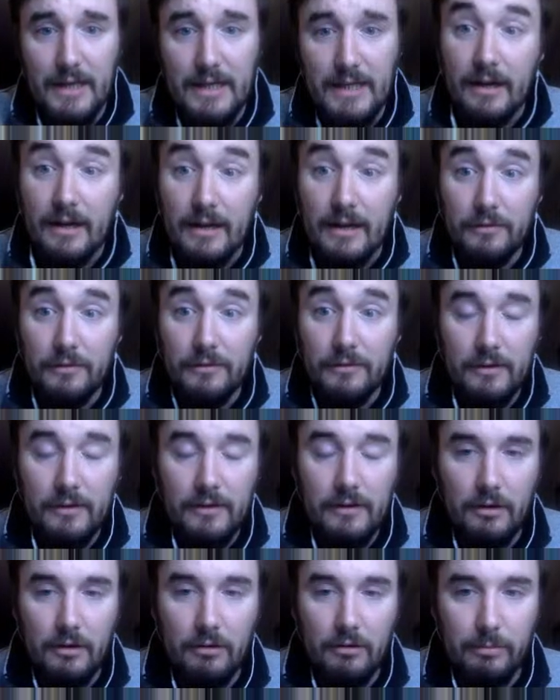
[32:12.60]
yeah, if you
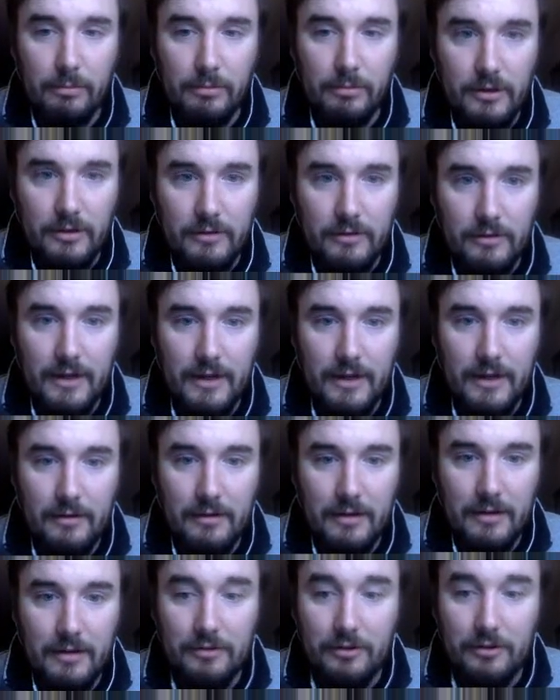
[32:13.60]
see a group of sharks
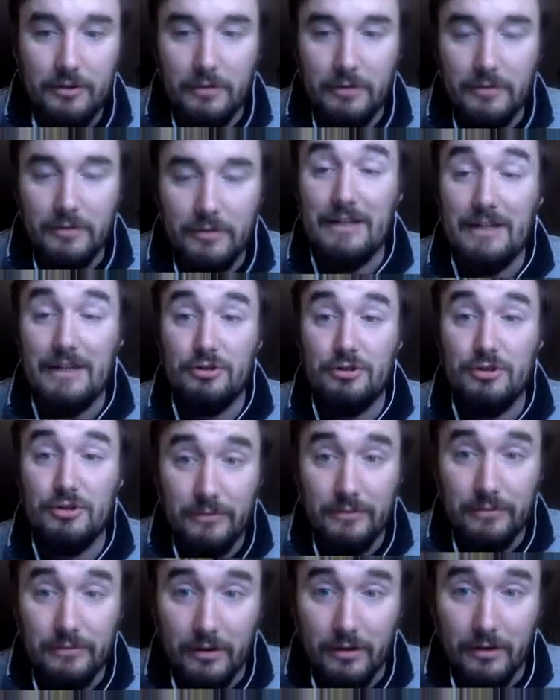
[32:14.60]
together, it's called a
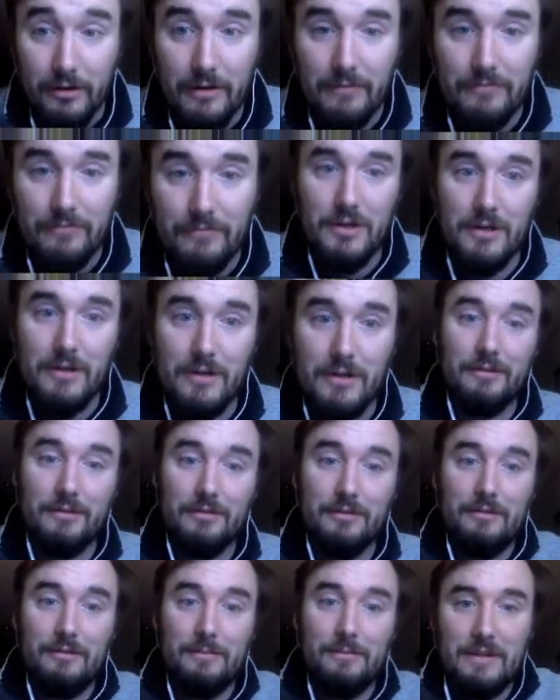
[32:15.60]
shiver of
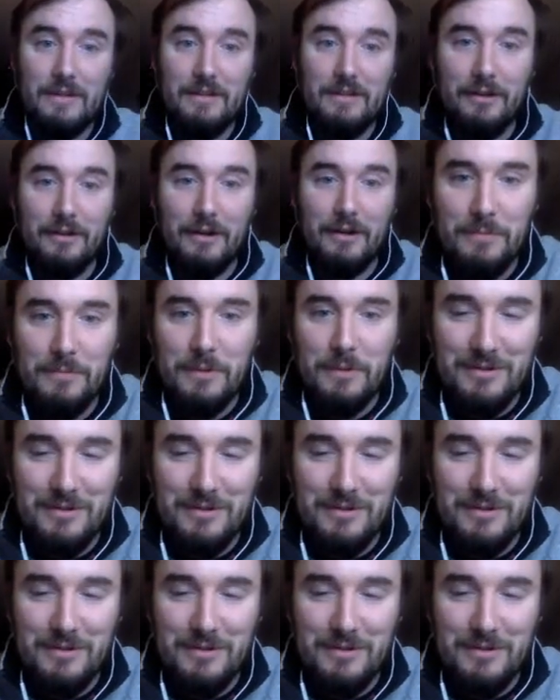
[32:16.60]
sharks. So,